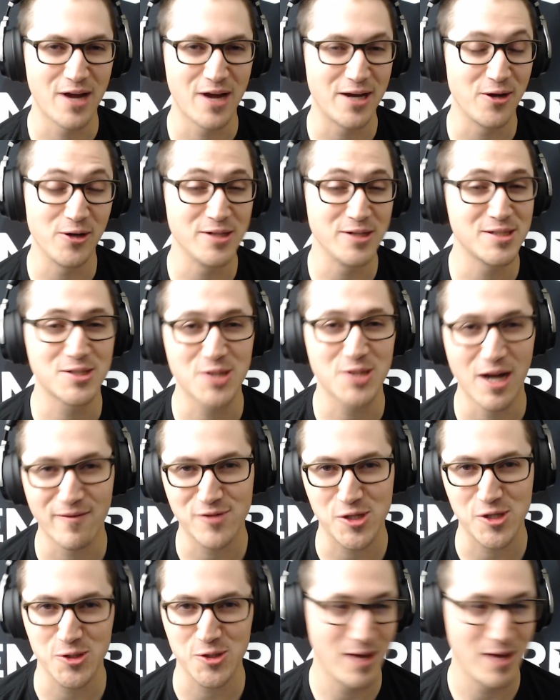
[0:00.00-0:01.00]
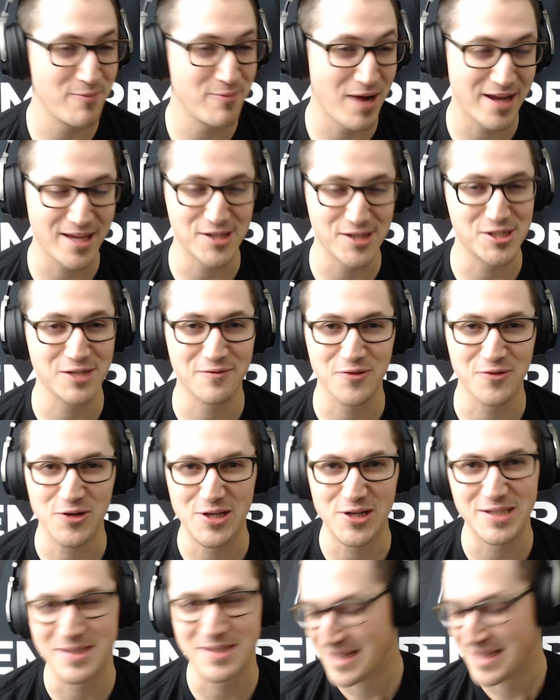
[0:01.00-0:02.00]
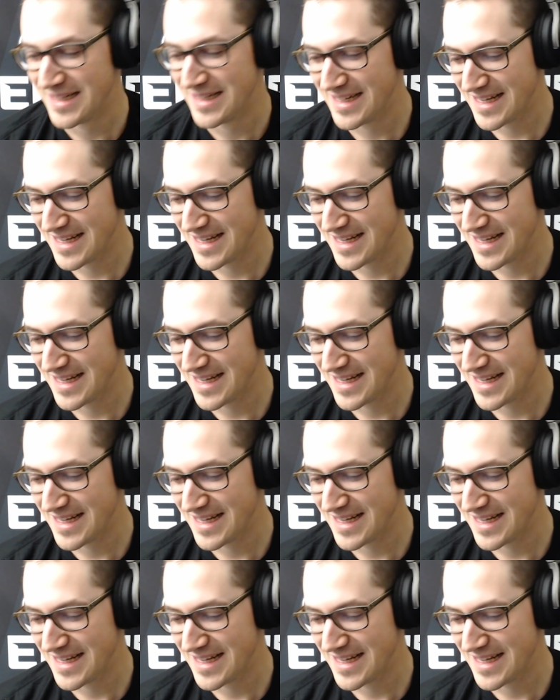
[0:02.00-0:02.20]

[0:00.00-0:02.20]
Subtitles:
I know this is controversial. I might get shit for this,